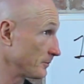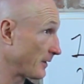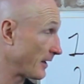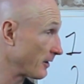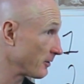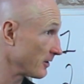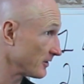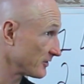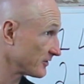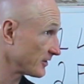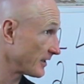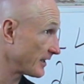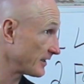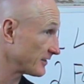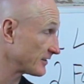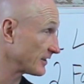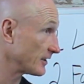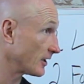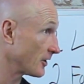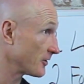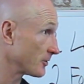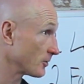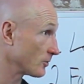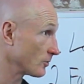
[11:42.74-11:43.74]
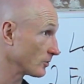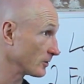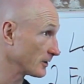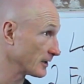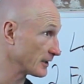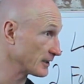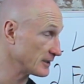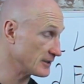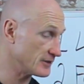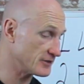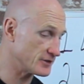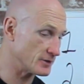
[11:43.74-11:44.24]
parasites and other
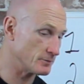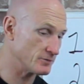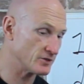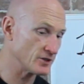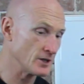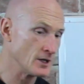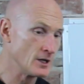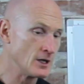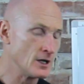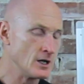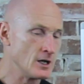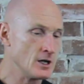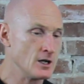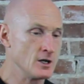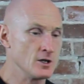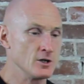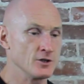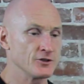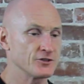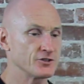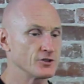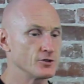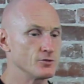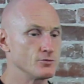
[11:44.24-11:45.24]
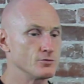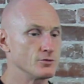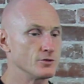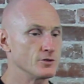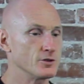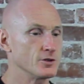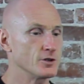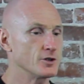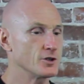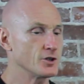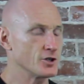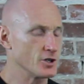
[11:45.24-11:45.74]
organisms. So
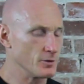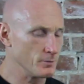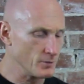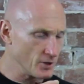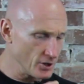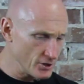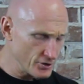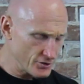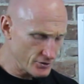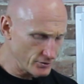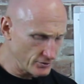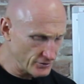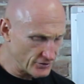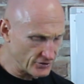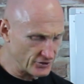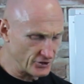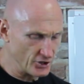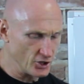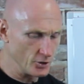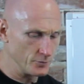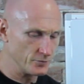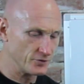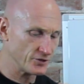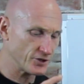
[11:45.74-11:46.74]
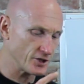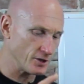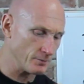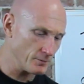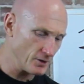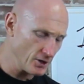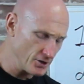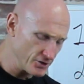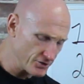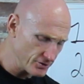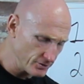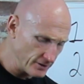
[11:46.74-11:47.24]
commercial soaps,
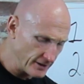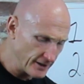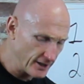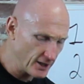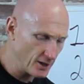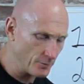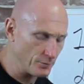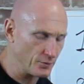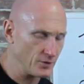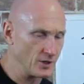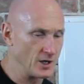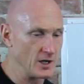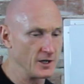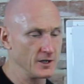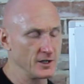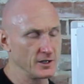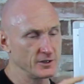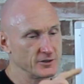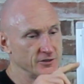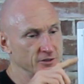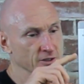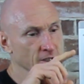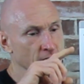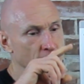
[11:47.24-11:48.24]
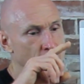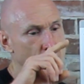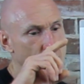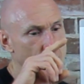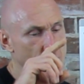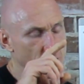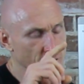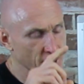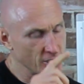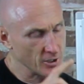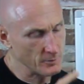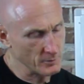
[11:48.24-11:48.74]
commercial hair products,
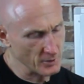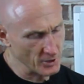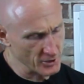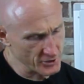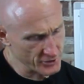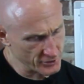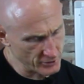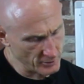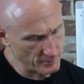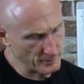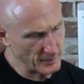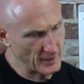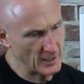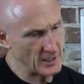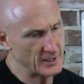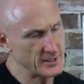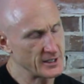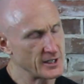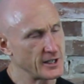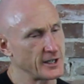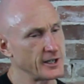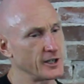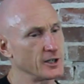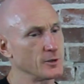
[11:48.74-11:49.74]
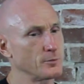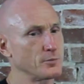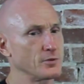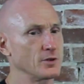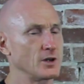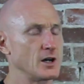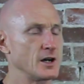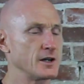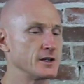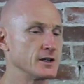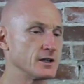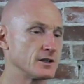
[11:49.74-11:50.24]
commercial body care
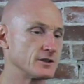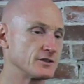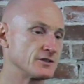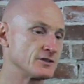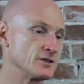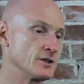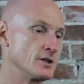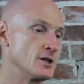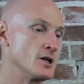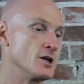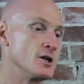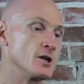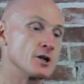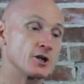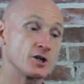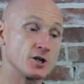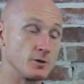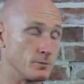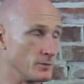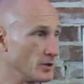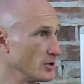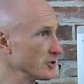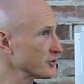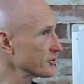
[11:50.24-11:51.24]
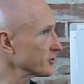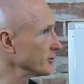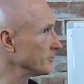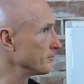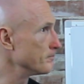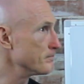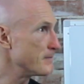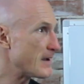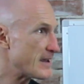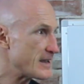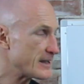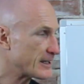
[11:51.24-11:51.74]
products, commercial
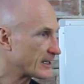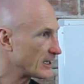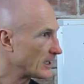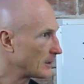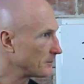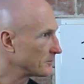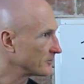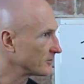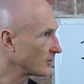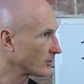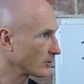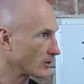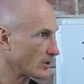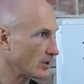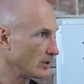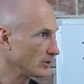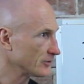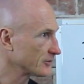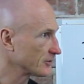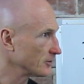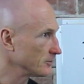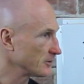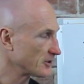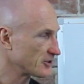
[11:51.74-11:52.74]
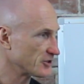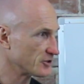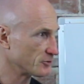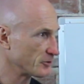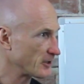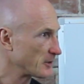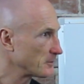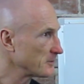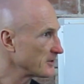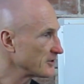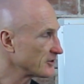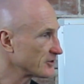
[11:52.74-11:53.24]
makeups are also
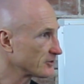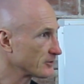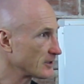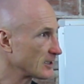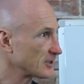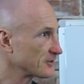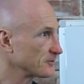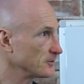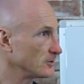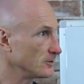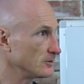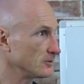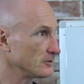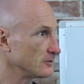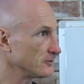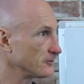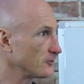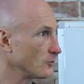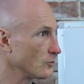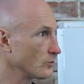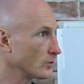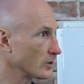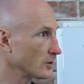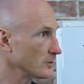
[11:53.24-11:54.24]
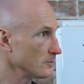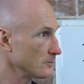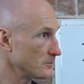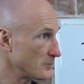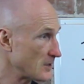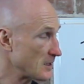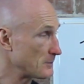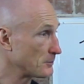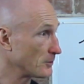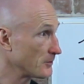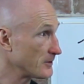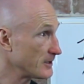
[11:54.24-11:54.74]
extremely stressful for
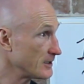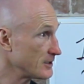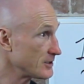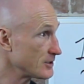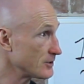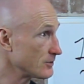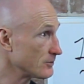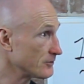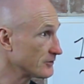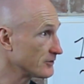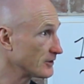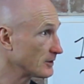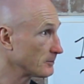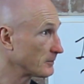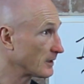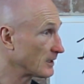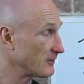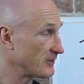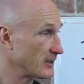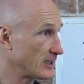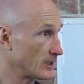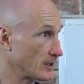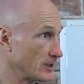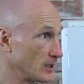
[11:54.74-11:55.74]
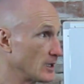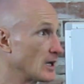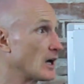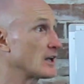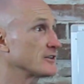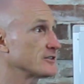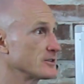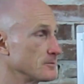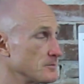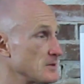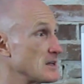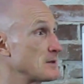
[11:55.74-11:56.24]
people that use them. And I've had
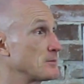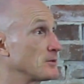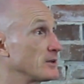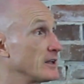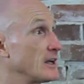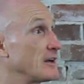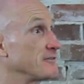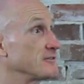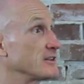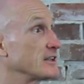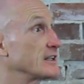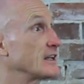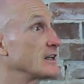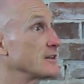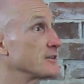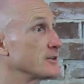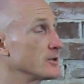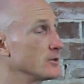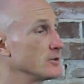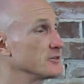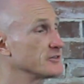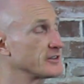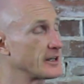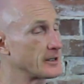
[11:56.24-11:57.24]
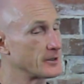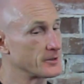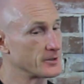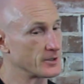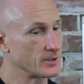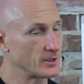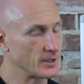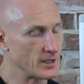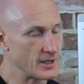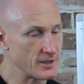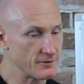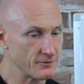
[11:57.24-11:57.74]
lots of people have to get those out of
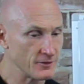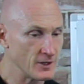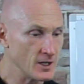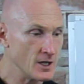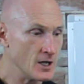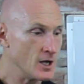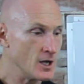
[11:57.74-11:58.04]
their life.